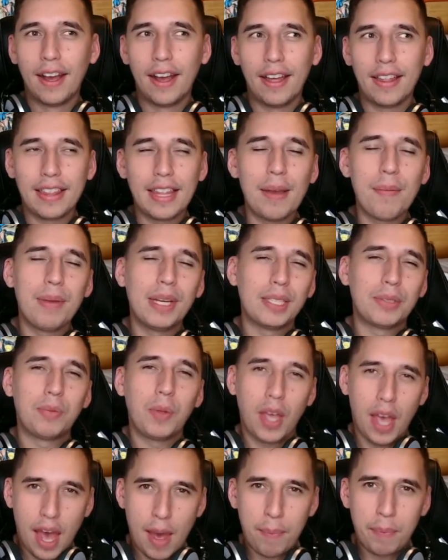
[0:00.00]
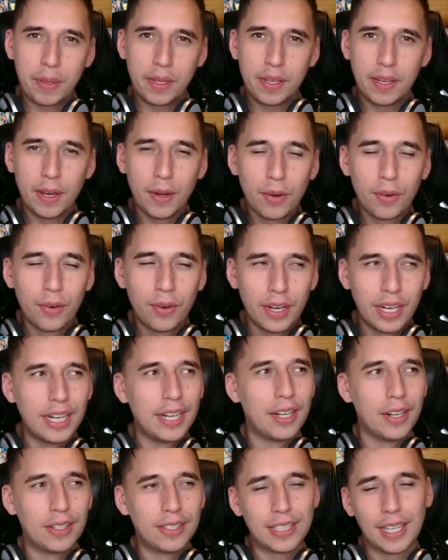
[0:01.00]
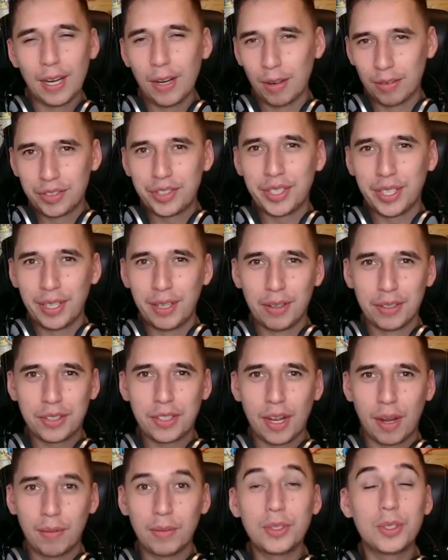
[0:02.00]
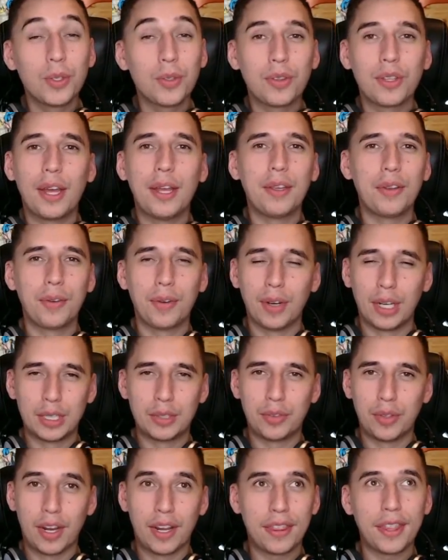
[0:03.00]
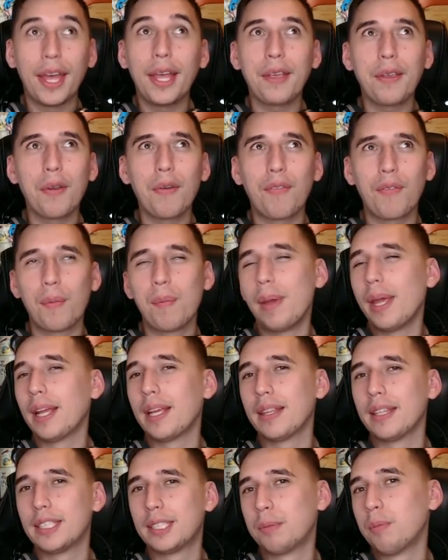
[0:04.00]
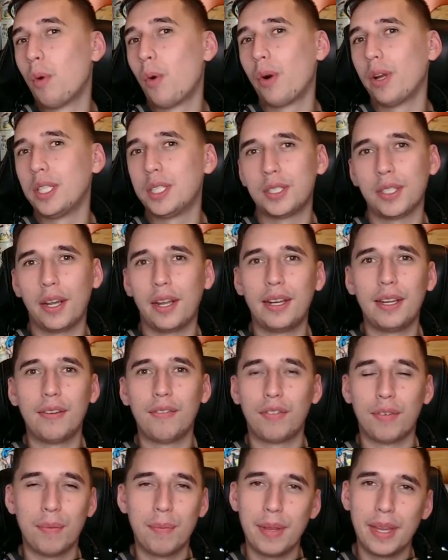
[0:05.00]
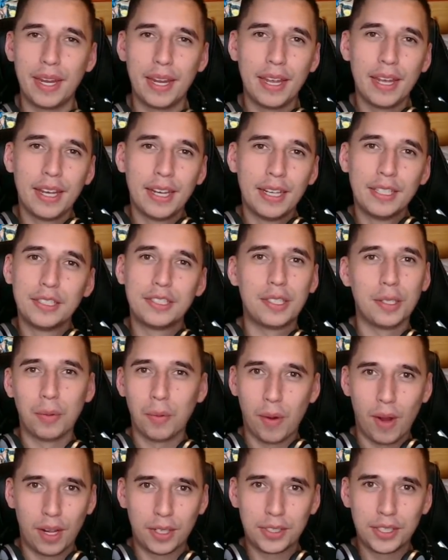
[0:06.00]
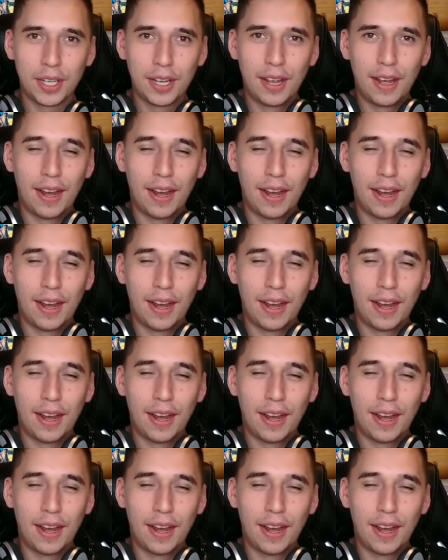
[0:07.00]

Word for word: That makes me happy. It really does. I love seeing those comments. So thank you guys for that. Thank you for making this more exciting for me to watch.